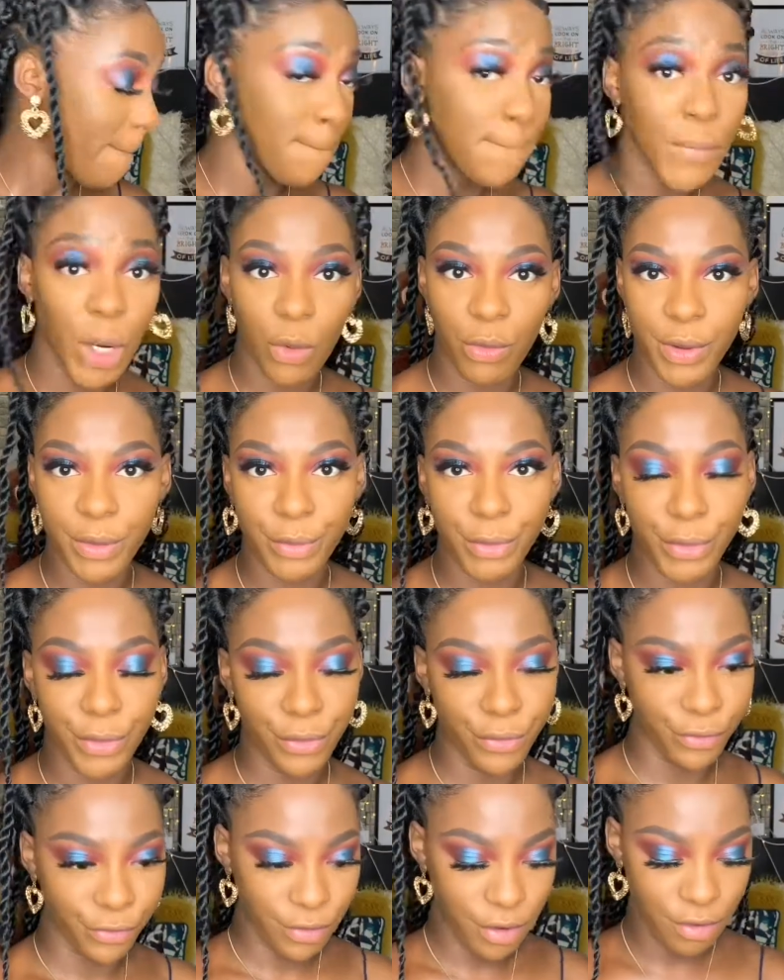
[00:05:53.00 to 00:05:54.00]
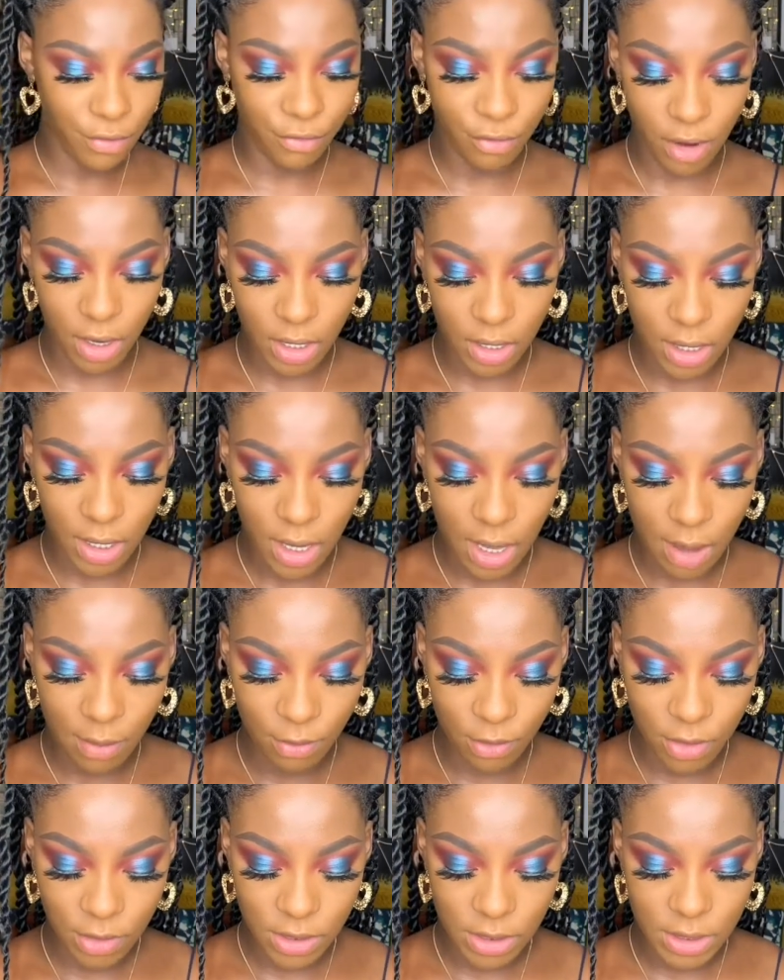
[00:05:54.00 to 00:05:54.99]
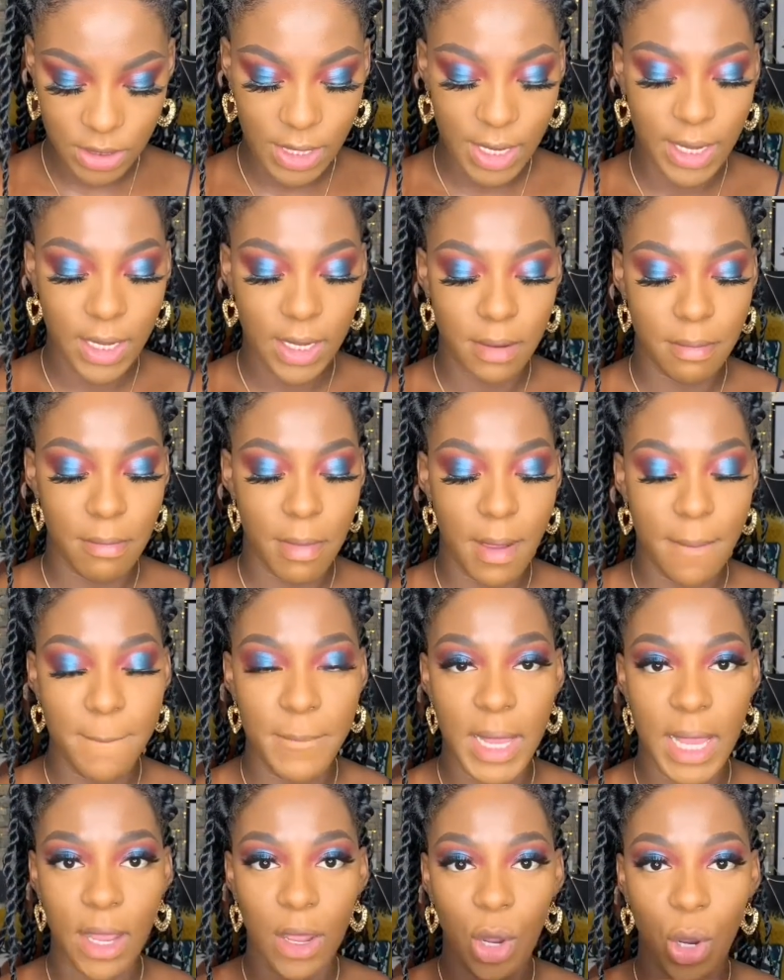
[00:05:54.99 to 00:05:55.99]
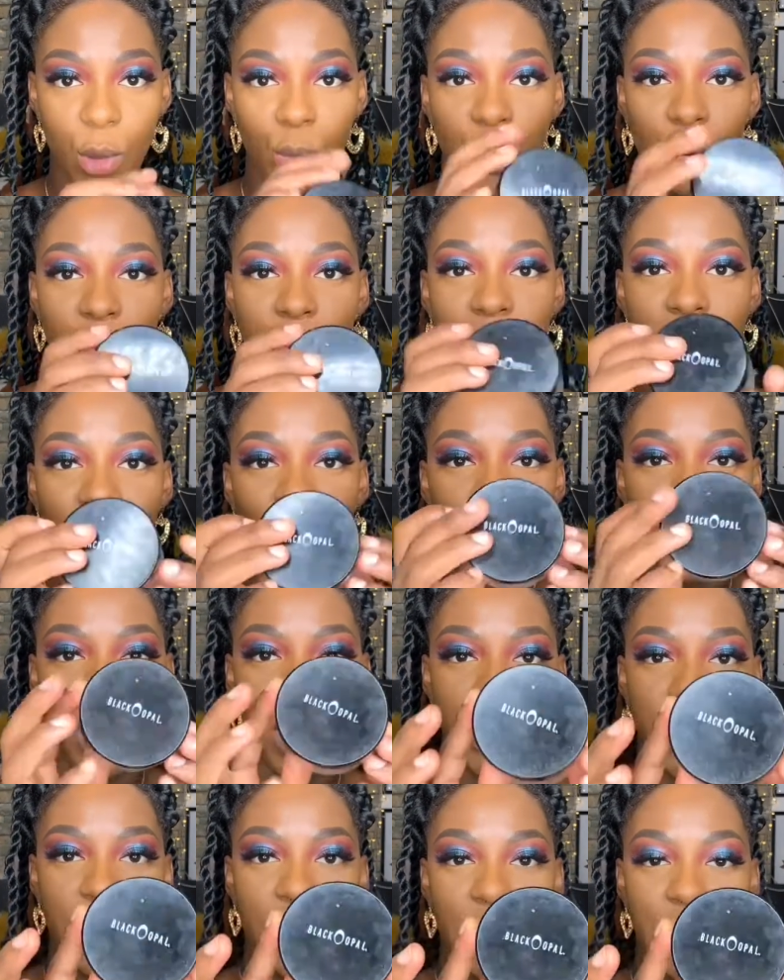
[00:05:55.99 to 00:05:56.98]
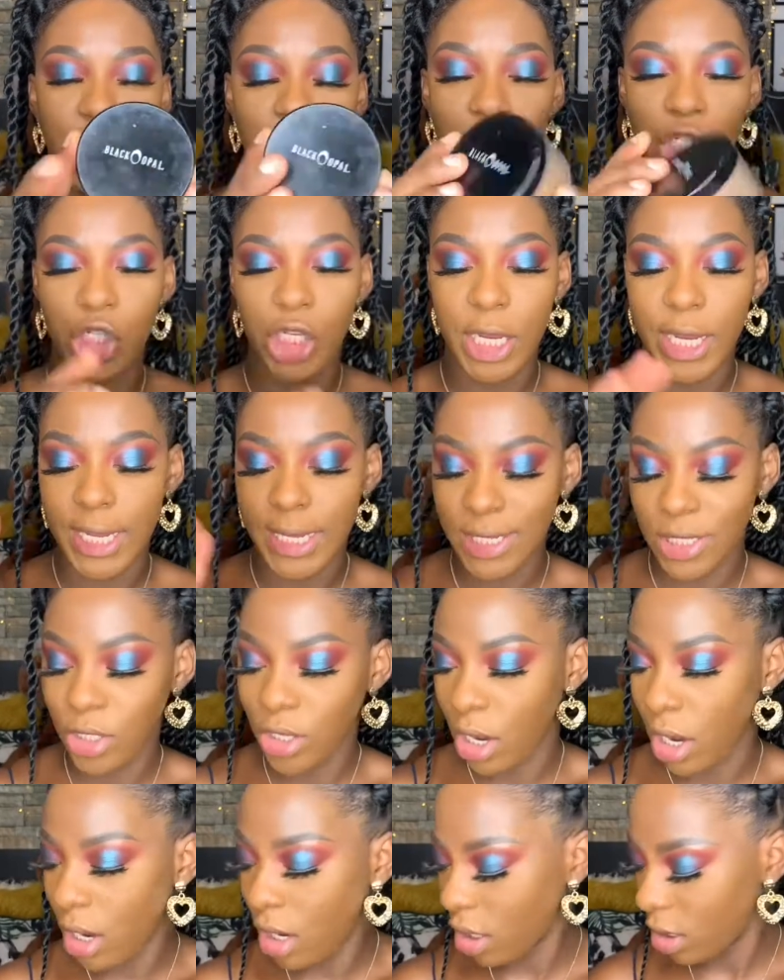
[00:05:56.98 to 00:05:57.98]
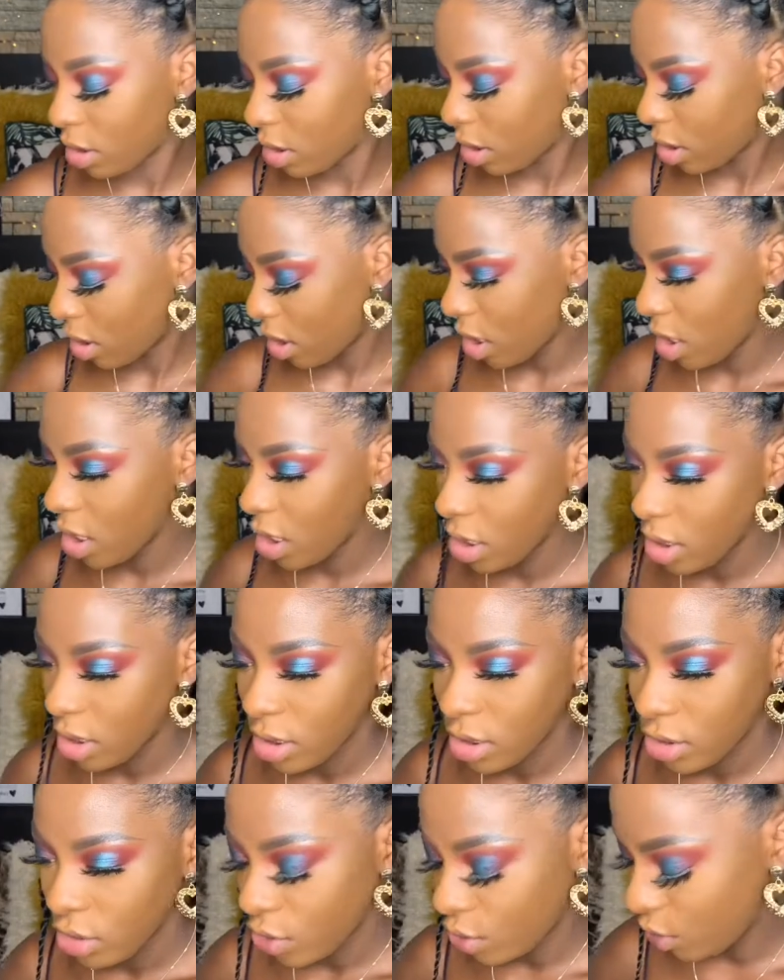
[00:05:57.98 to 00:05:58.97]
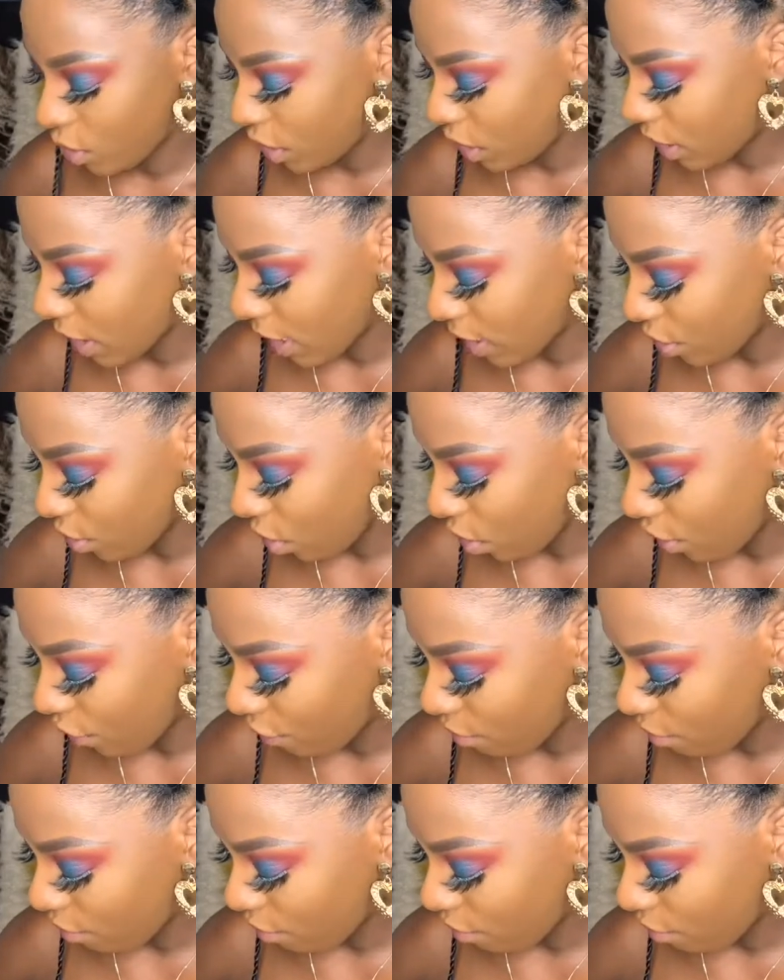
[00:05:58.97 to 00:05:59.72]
but we move. Right, I'm going to take my black opal powder in the shade Dark to set all of